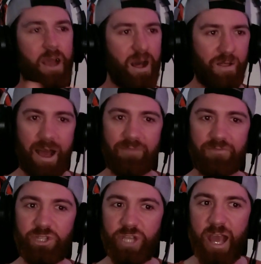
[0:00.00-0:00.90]
that
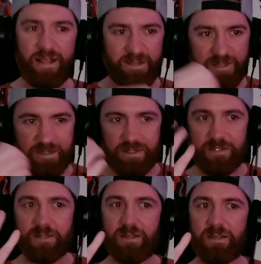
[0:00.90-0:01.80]
have
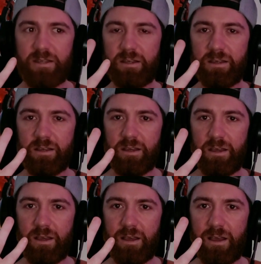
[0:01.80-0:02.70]
jets
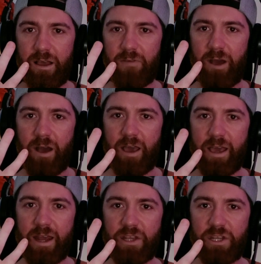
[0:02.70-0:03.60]
of high
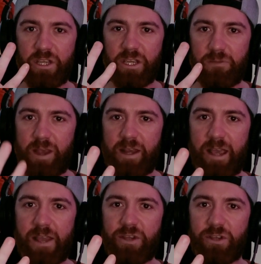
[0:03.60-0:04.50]
energy
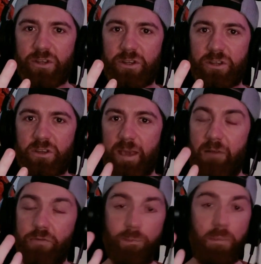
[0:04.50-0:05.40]
radiation coming
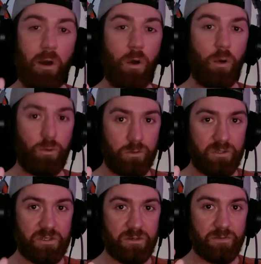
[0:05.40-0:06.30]
out of the
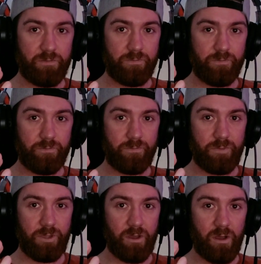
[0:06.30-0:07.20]
poles
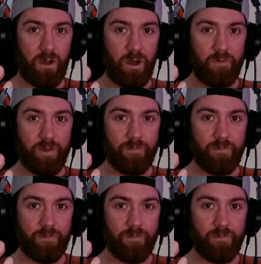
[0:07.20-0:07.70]
of it,